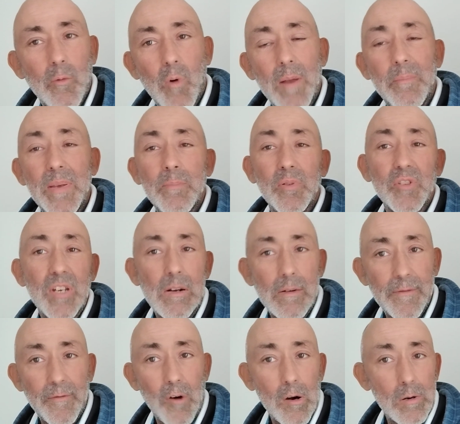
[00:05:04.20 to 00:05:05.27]
that when people share
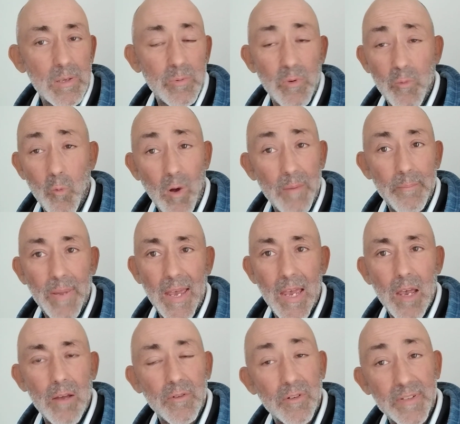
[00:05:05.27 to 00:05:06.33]
it forwards with
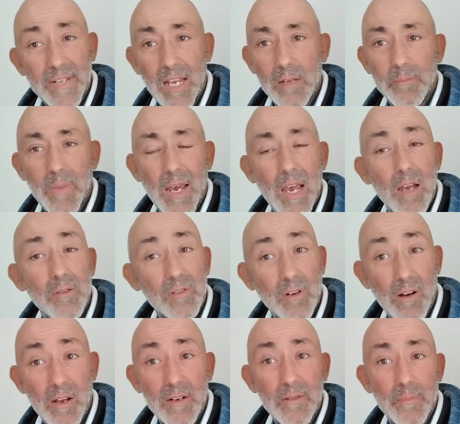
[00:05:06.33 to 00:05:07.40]
£1 or £10
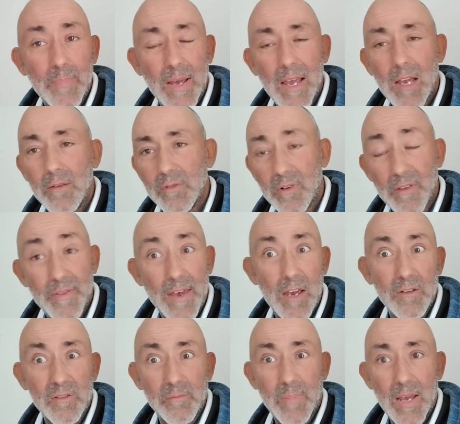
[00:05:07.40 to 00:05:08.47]
or £100 or
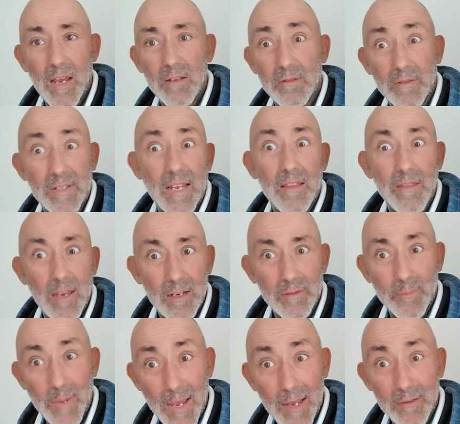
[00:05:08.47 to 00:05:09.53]
£1,000 or
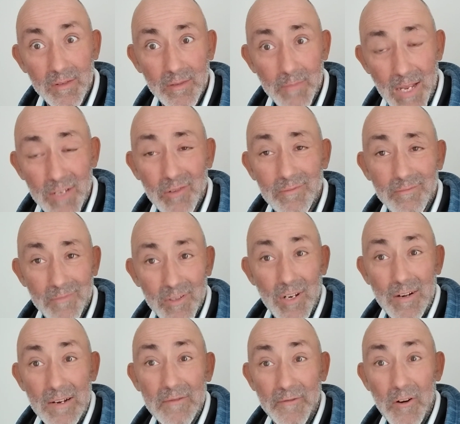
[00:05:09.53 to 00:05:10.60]
£10,000, imagine
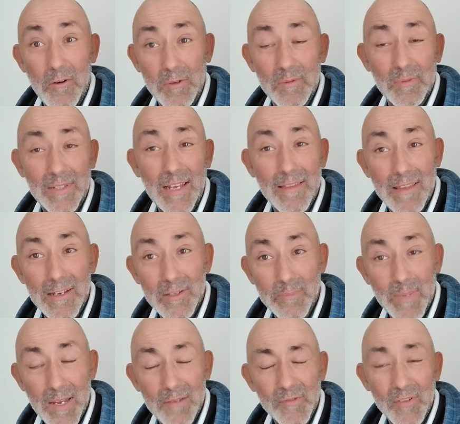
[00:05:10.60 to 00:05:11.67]
sharing it forwards with
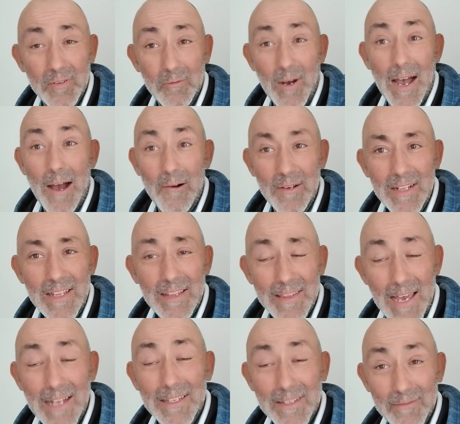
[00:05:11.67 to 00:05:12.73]
£10,000. Wow,
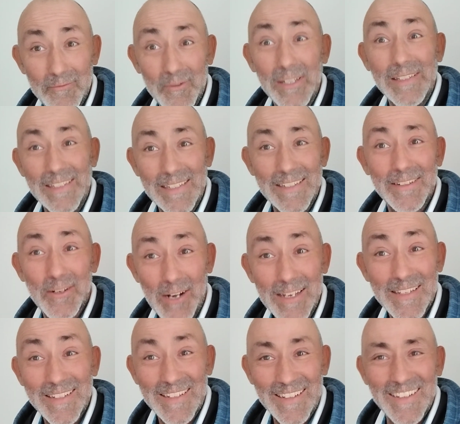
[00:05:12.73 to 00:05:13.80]
that's really
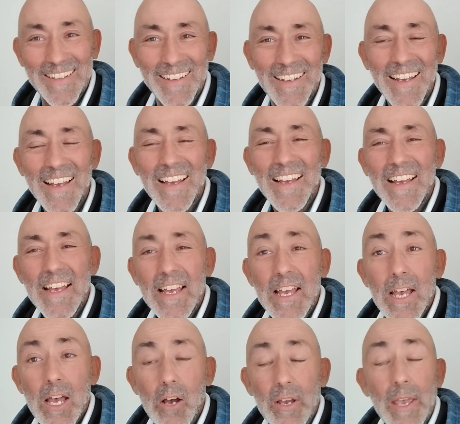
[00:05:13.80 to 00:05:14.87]
trust.
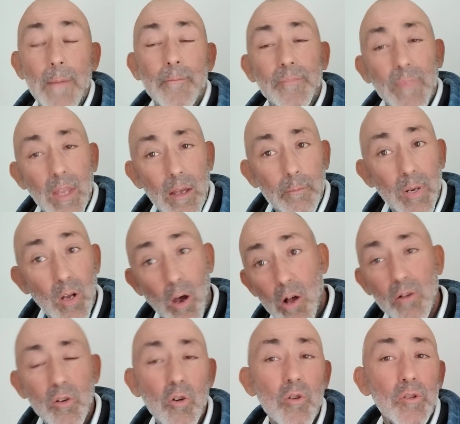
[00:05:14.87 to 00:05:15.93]
Okay, but it
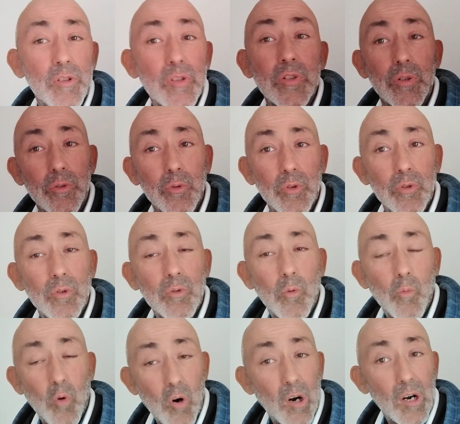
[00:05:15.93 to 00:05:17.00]
all goes
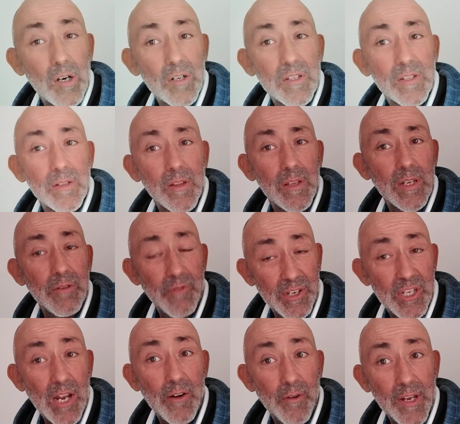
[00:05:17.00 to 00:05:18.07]
towards the
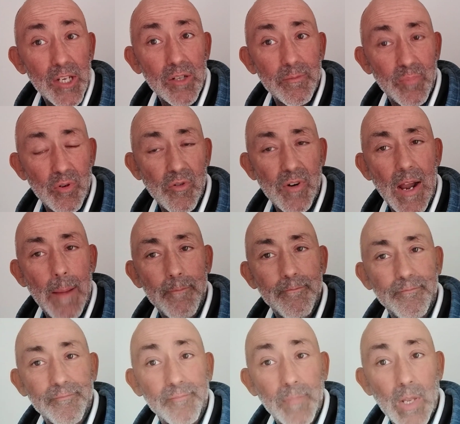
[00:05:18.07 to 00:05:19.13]
regeneration program,
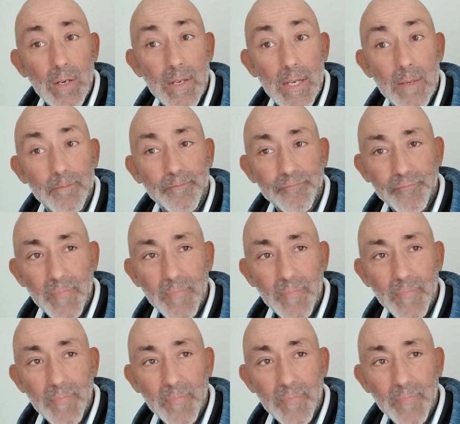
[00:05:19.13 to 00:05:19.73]
okay,